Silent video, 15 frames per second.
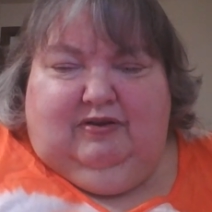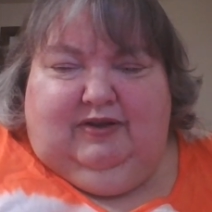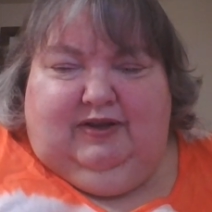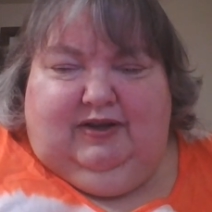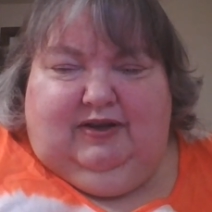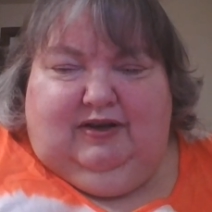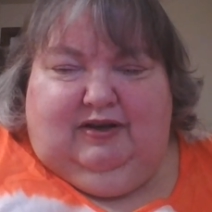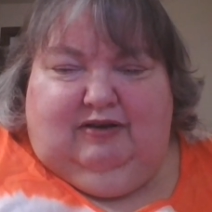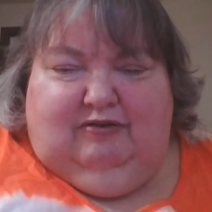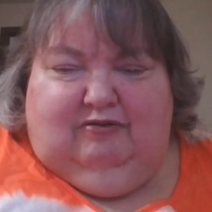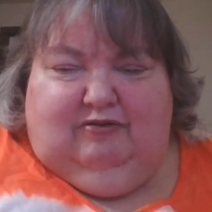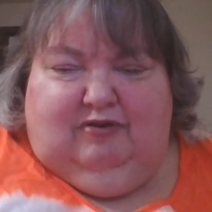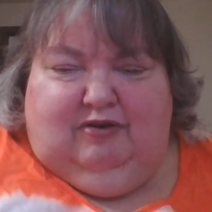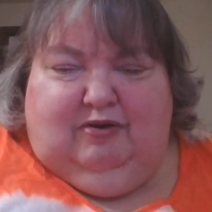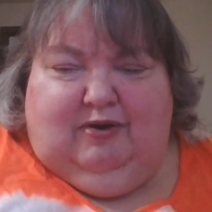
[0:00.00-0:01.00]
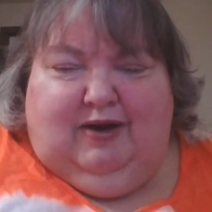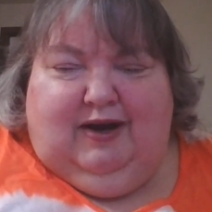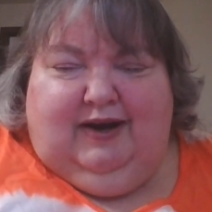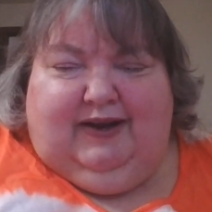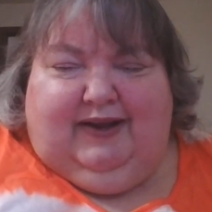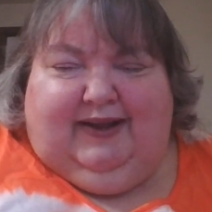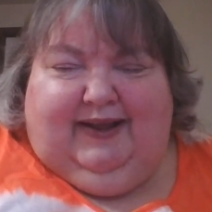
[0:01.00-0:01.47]
And I don't know
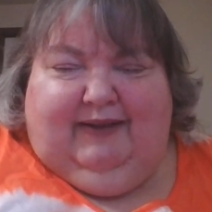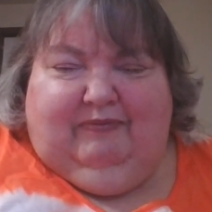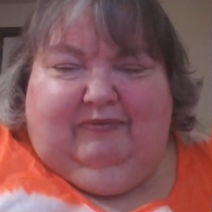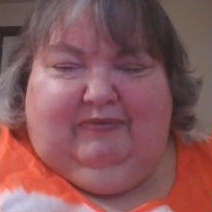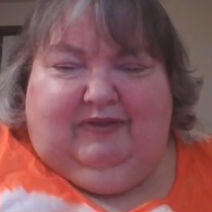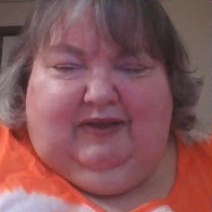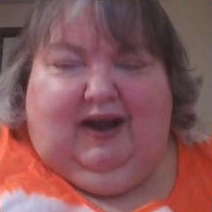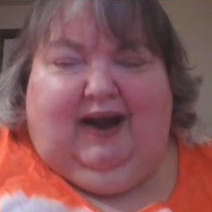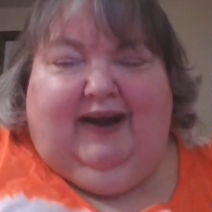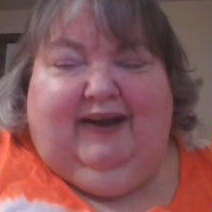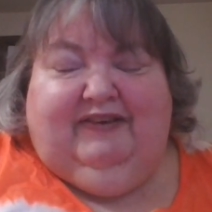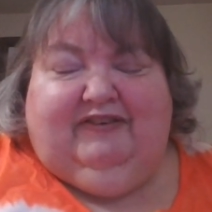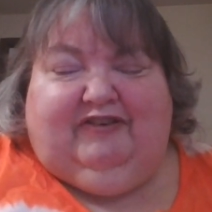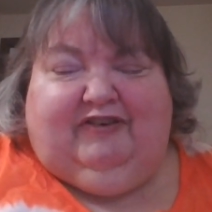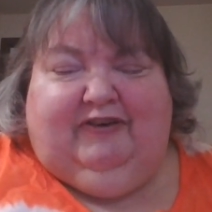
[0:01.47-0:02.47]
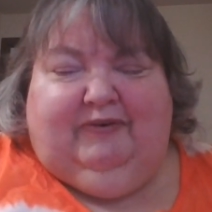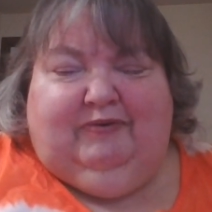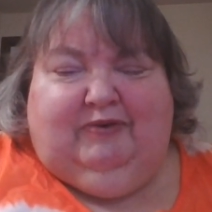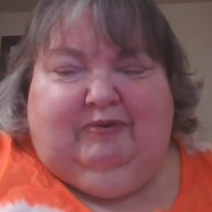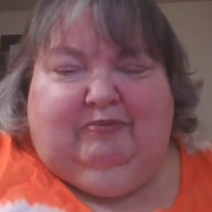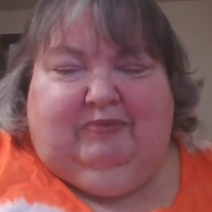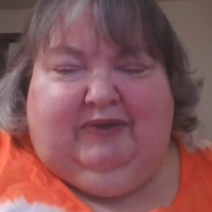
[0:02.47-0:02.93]
how to keep the ice
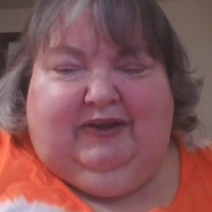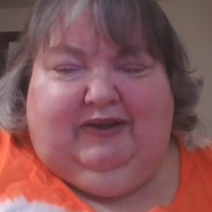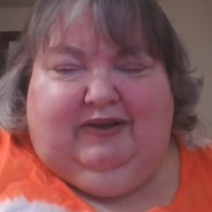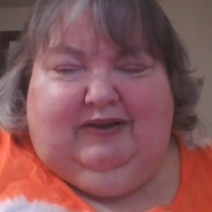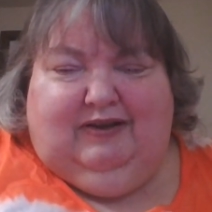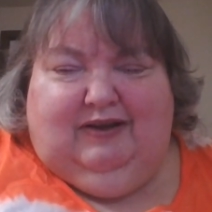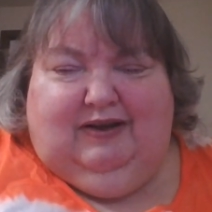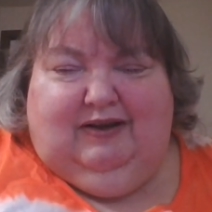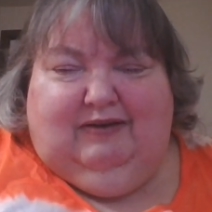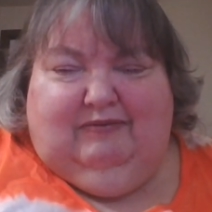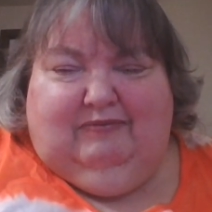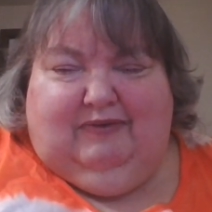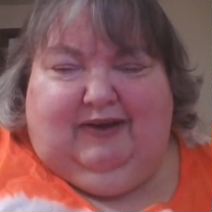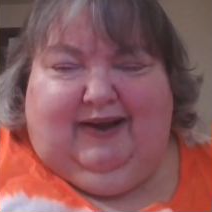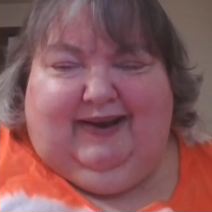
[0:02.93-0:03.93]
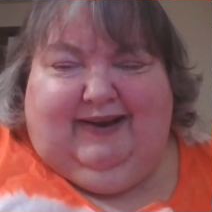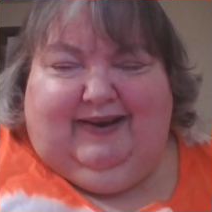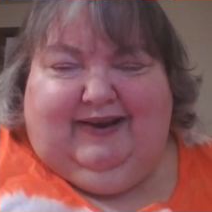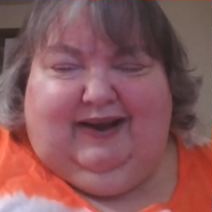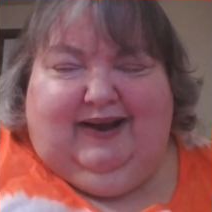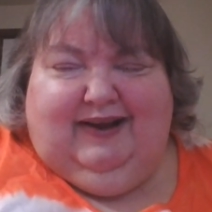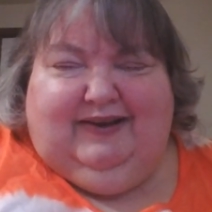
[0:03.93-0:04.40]
cream to be
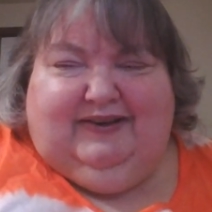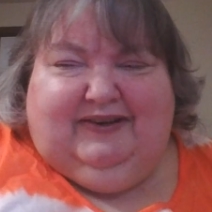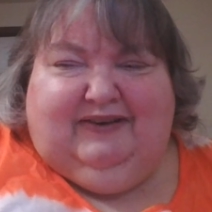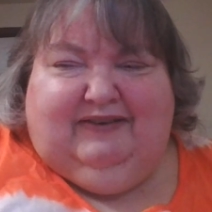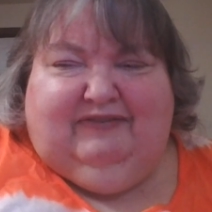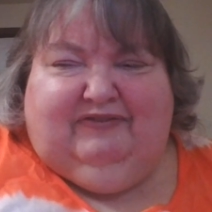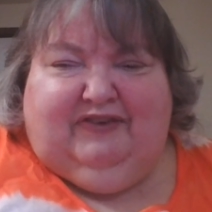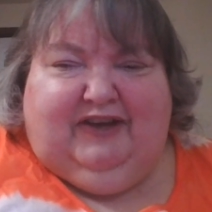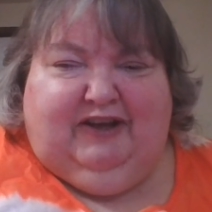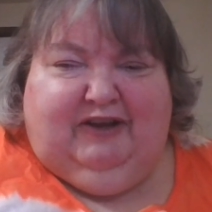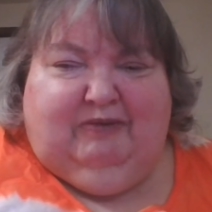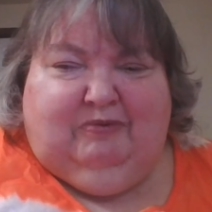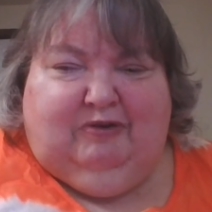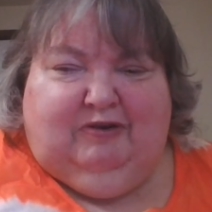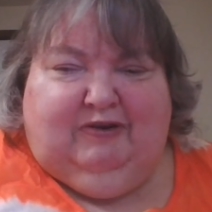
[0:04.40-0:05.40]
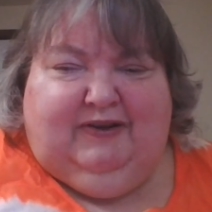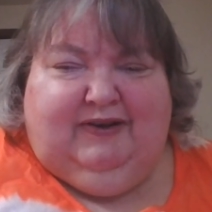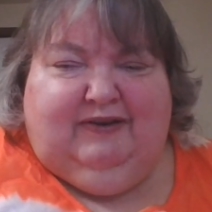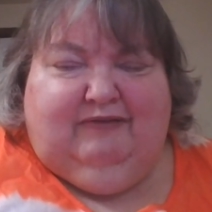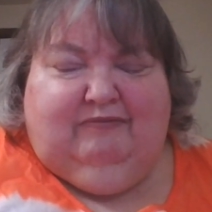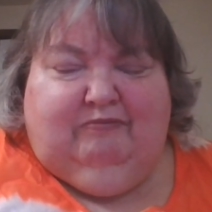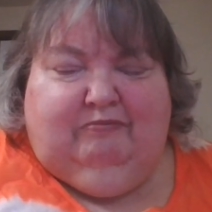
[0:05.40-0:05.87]
identifiable and
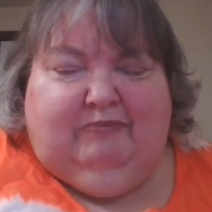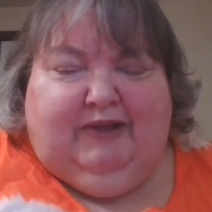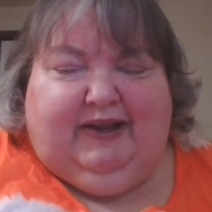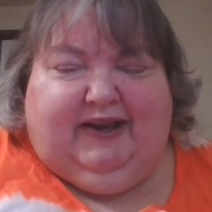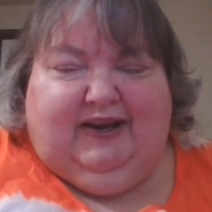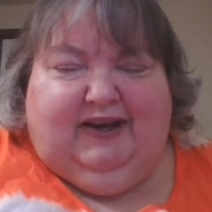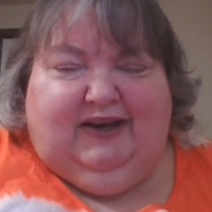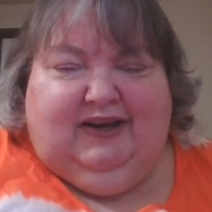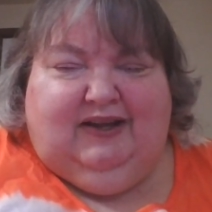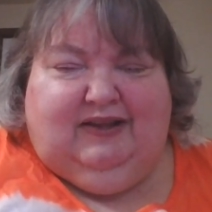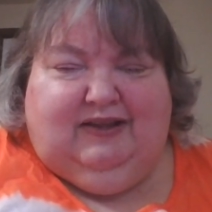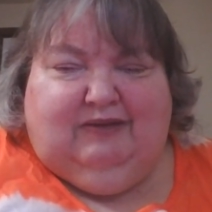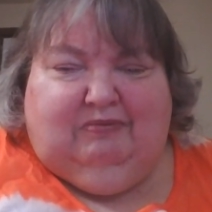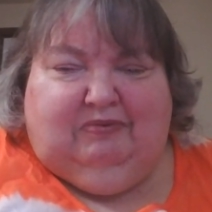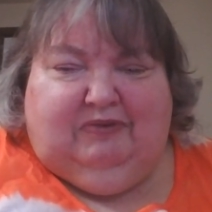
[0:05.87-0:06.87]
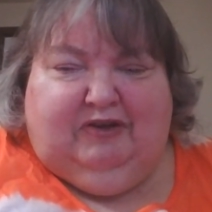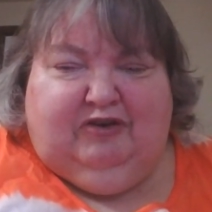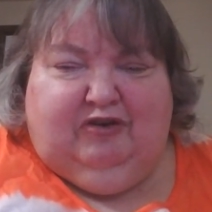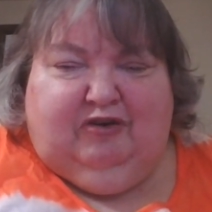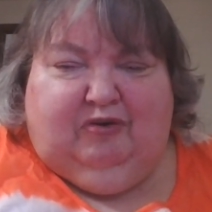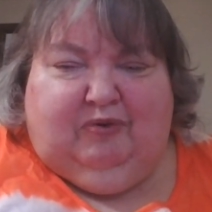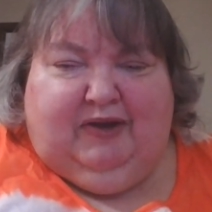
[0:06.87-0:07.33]
making it the
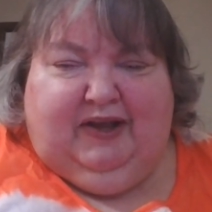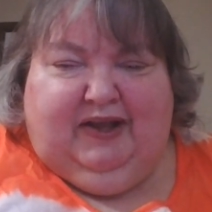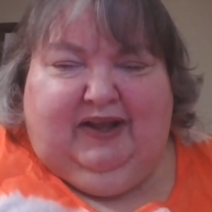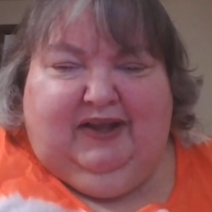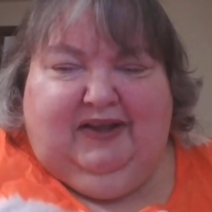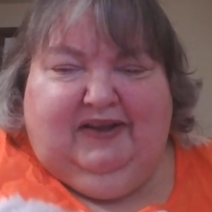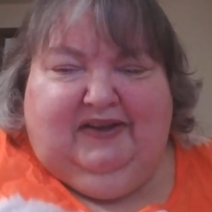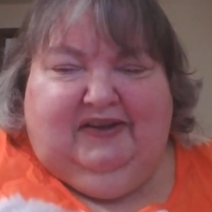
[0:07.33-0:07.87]
blender way,